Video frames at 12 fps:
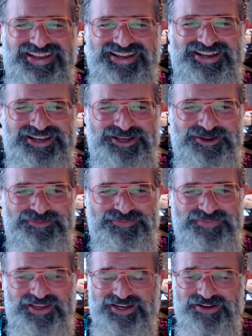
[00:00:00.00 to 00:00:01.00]
um,
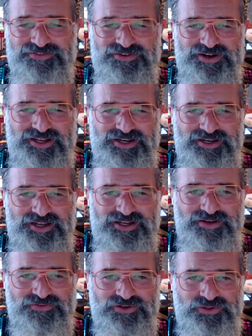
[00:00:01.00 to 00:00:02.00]
I
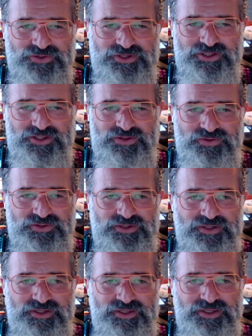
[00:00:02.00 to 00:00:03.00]
never do it alone,